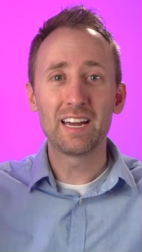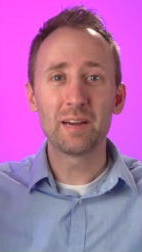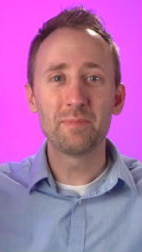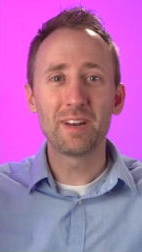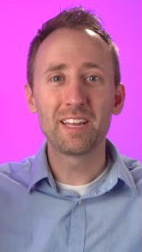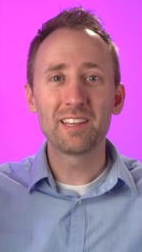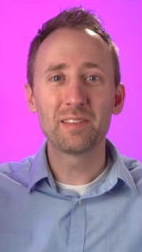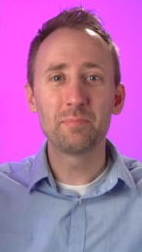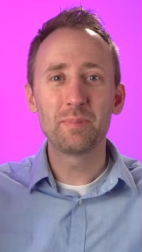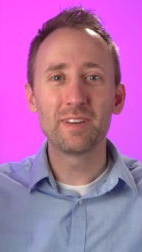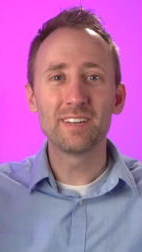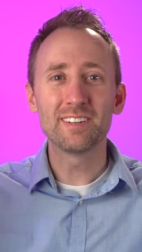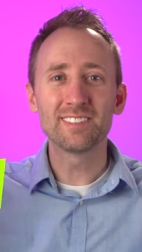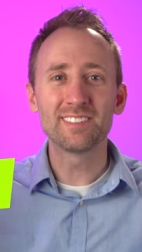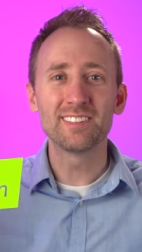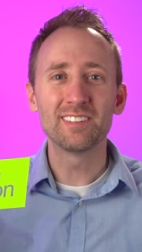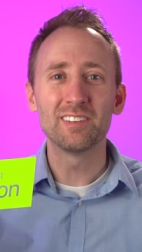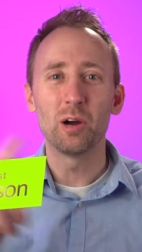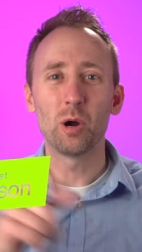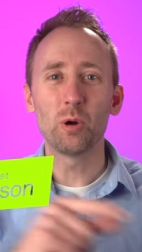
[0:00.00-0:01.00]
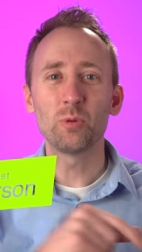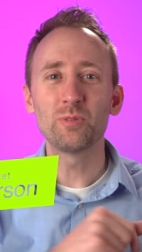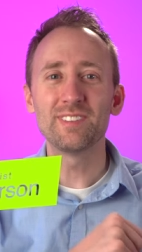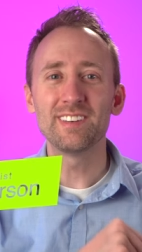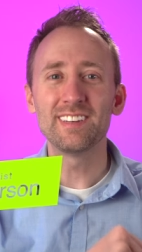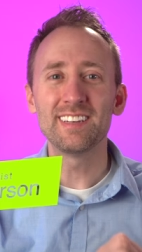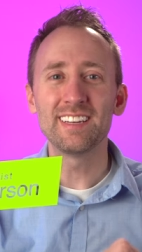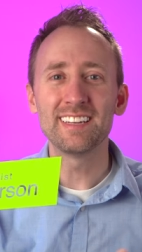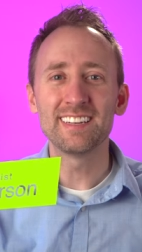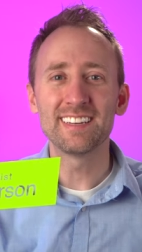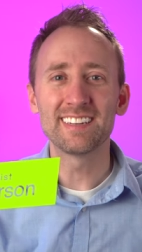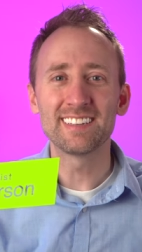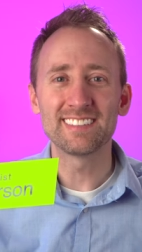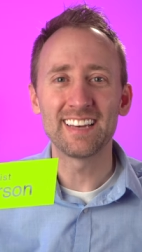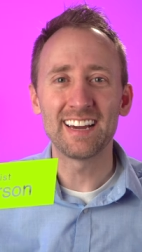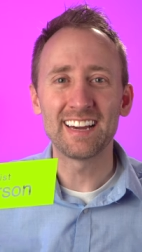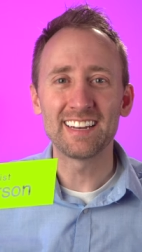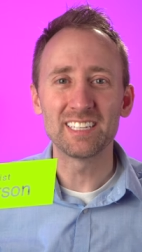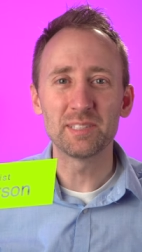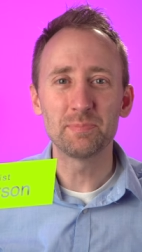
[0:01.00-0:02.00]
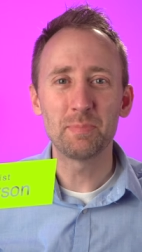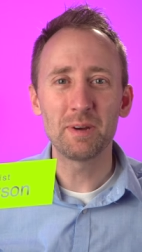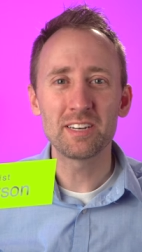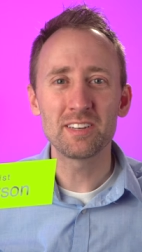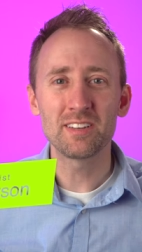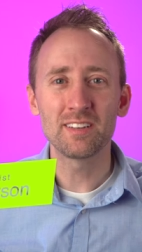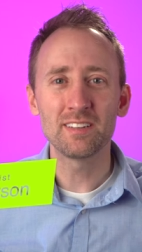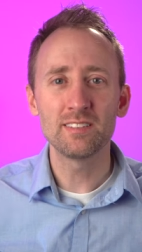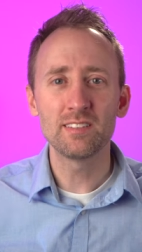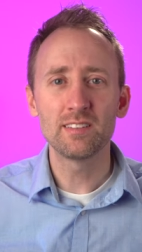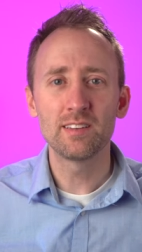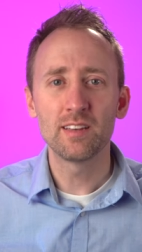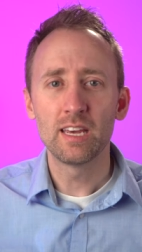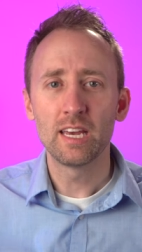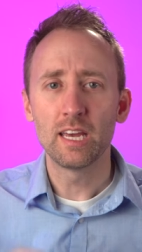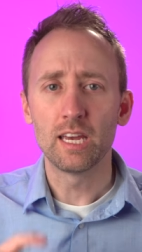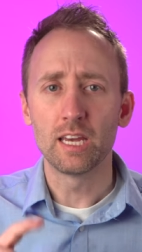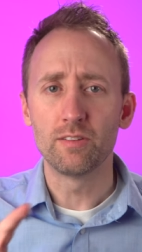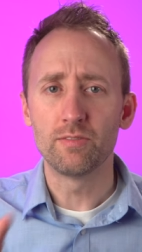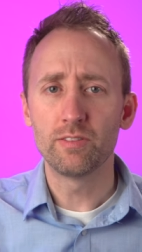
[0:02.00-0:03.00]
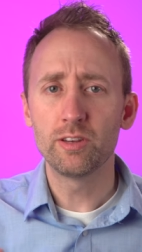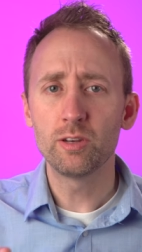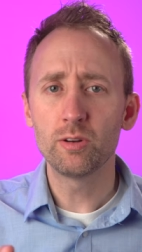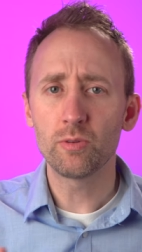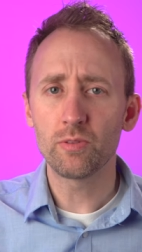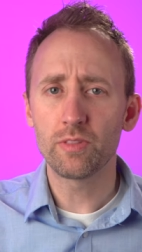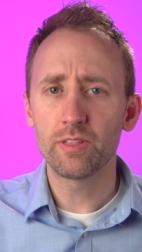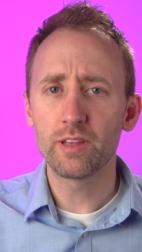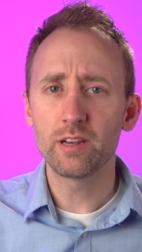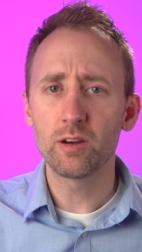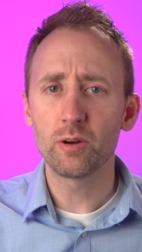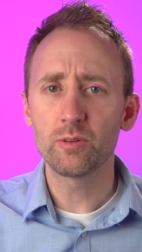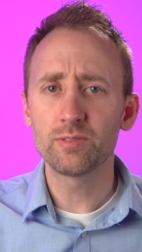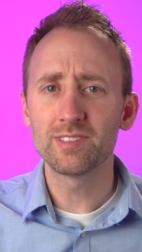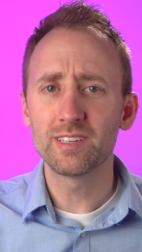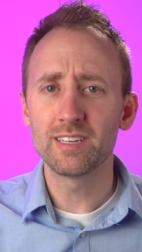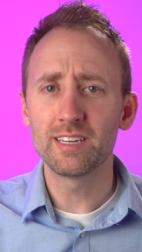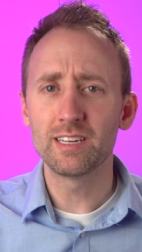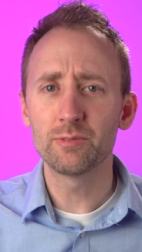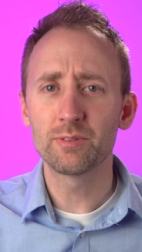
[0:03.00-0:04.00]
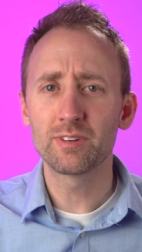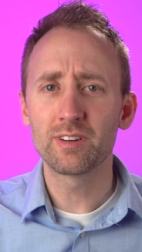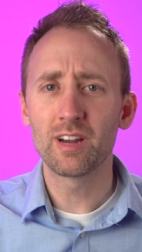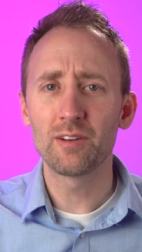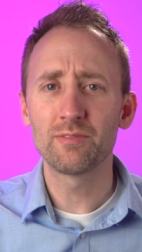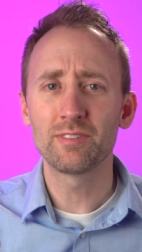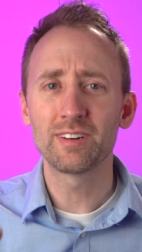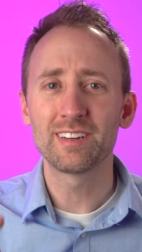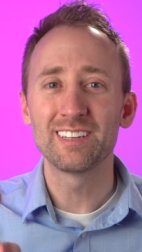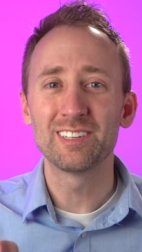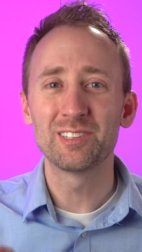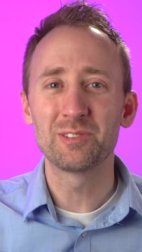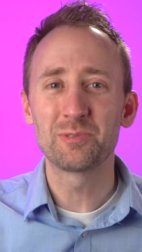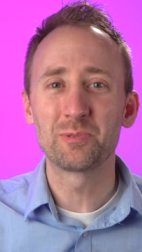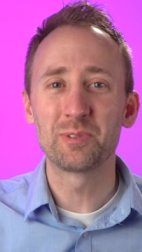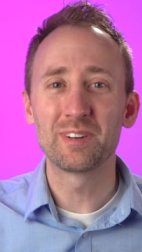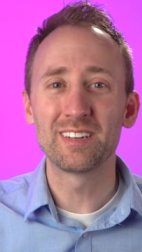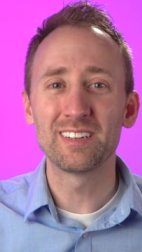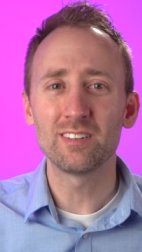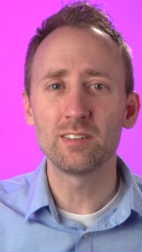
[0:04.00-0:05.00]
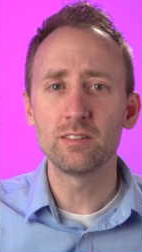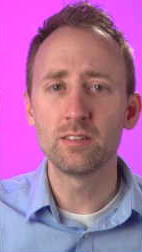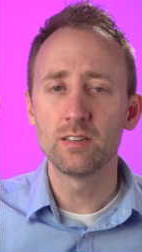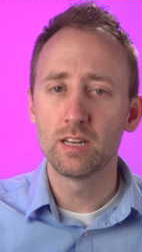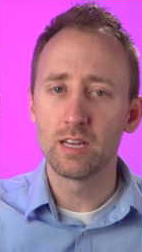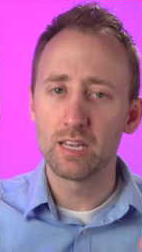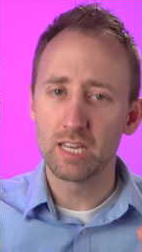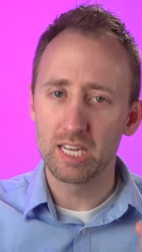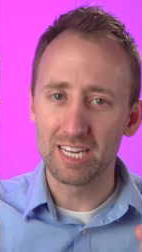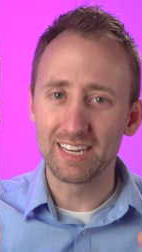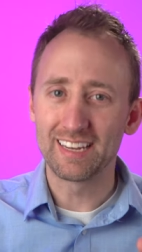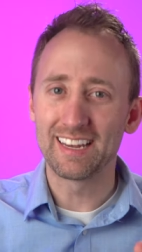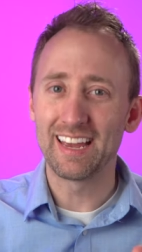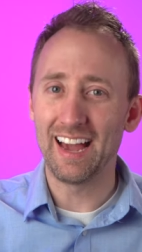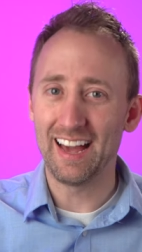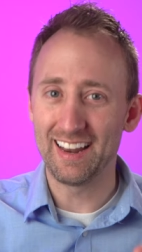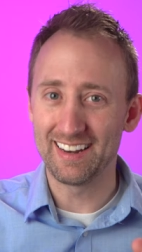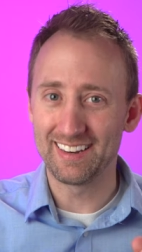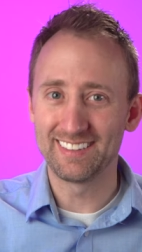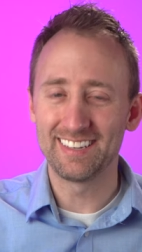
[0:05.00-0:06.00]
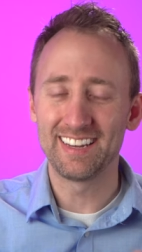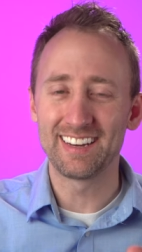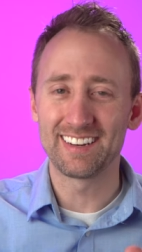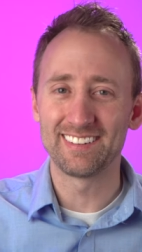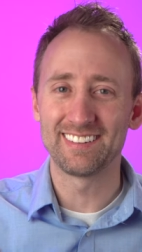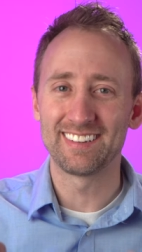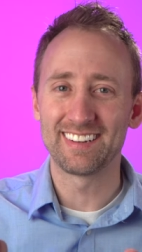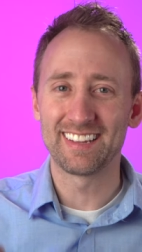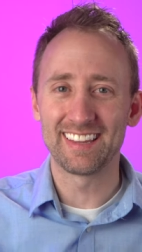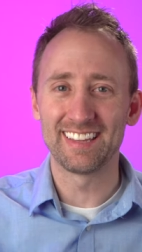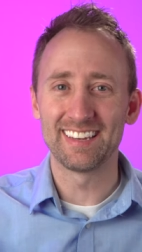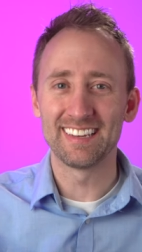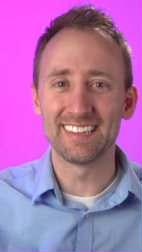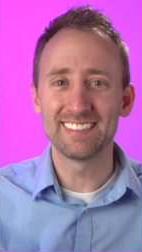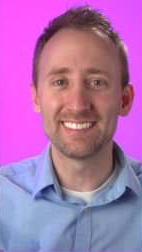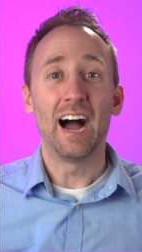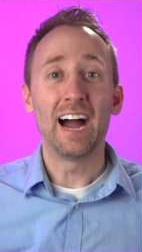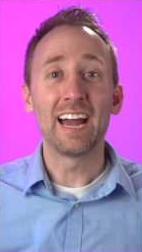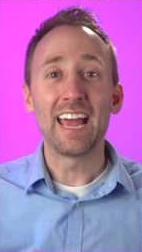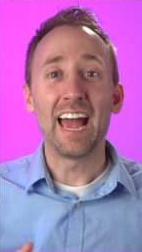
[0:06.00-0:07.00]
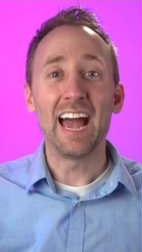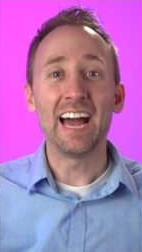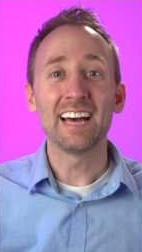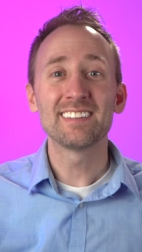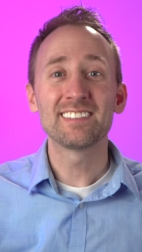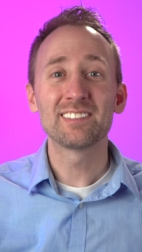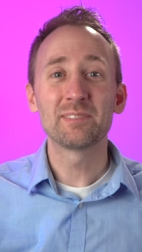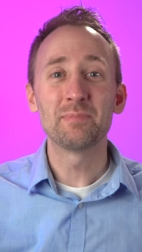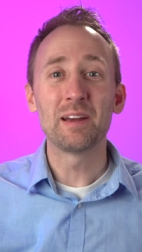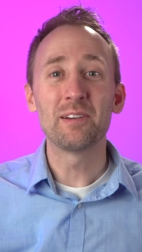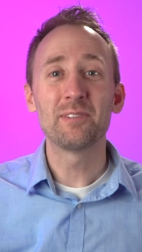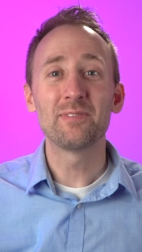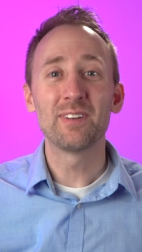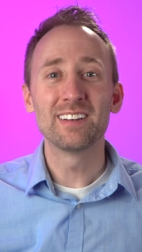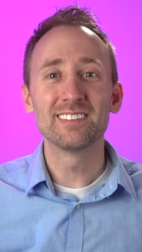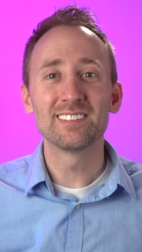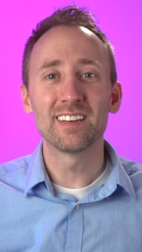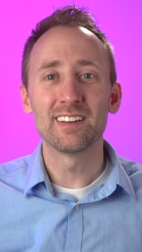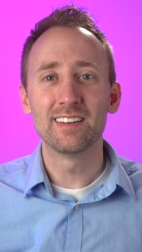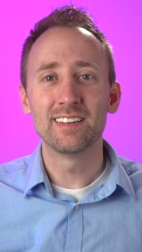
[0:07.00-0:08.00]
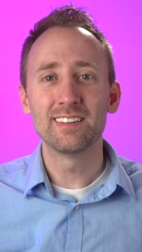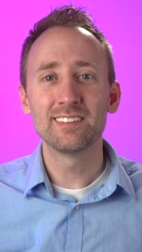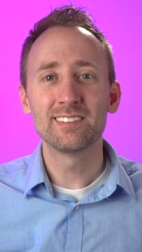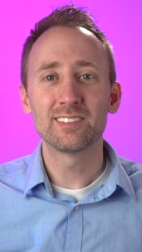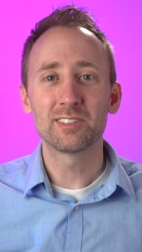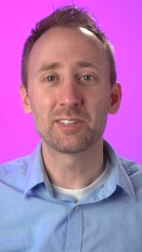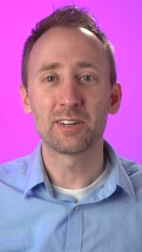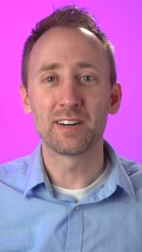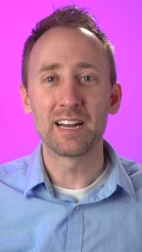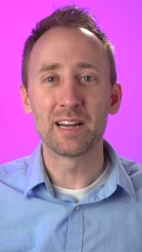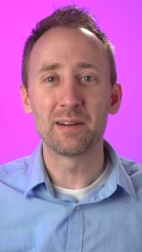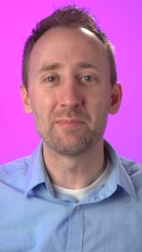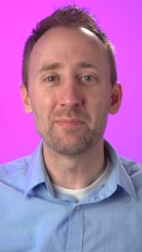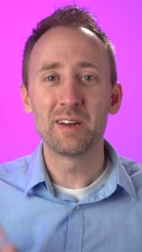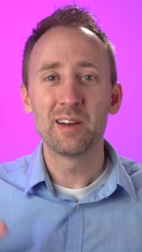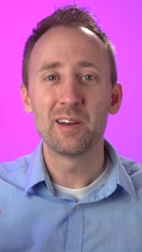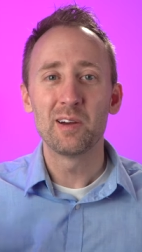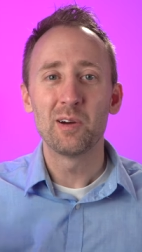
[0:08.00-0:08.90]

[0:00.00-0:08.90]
I'm Nathan Peterson, OCD and anxiety specialist. If you don't think OCD recovery is real, you gotta take a look at this. I asked my friends on Instagram,